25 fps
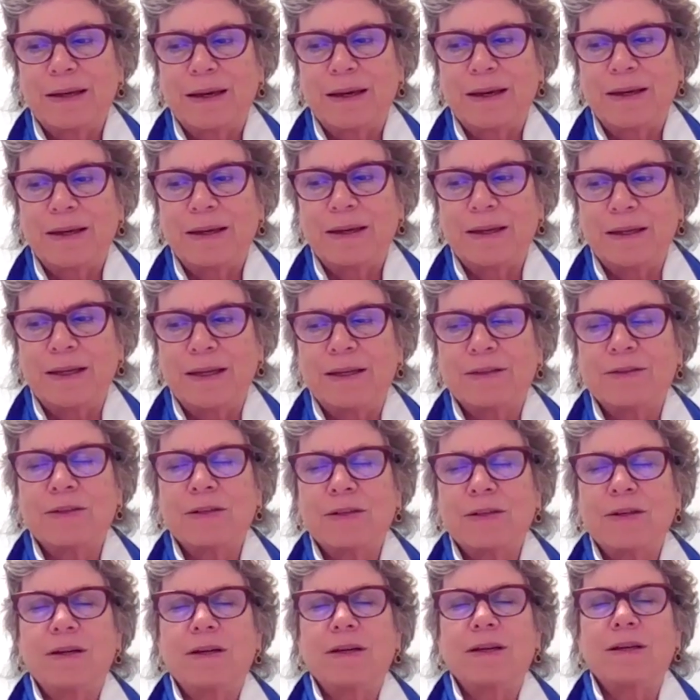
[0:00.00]

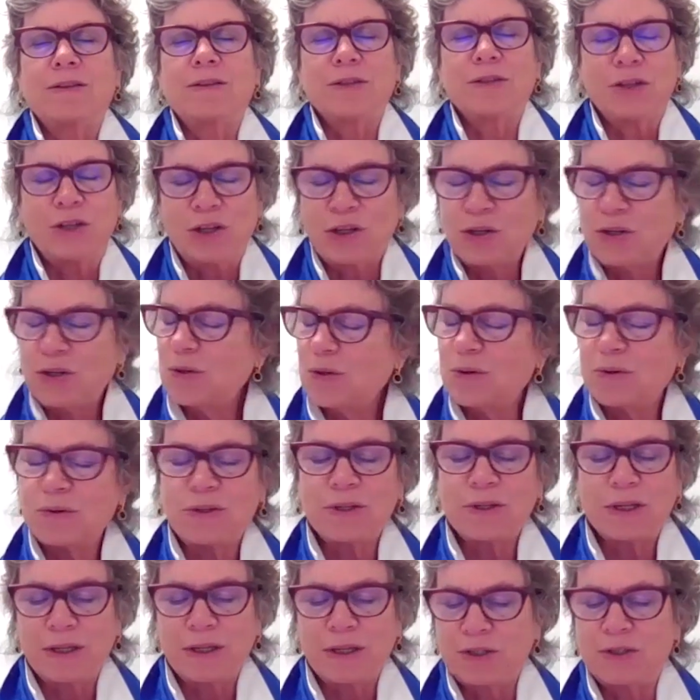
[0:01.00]
It's a
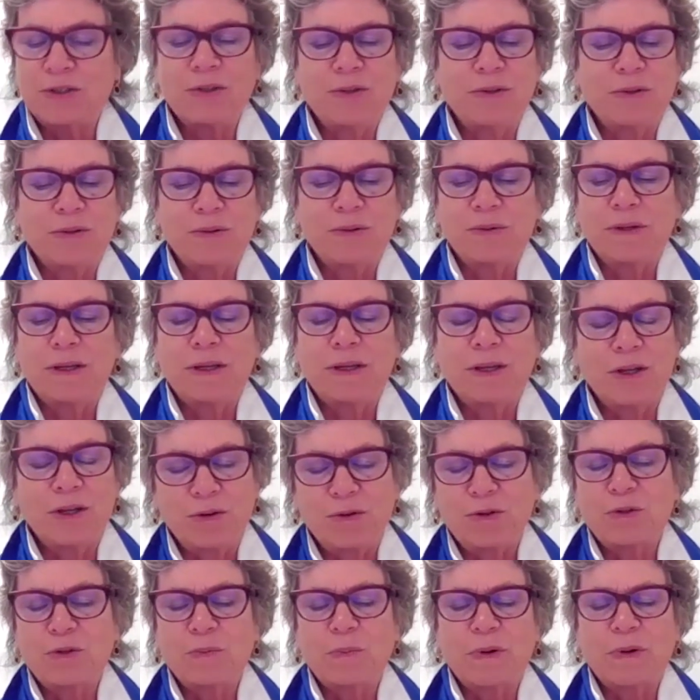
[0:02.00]
huge issue,
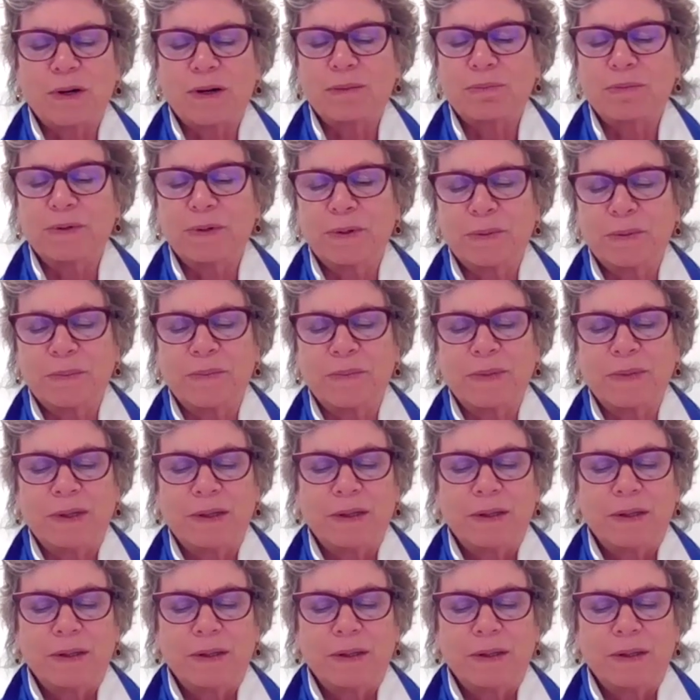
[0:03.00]
huge problem,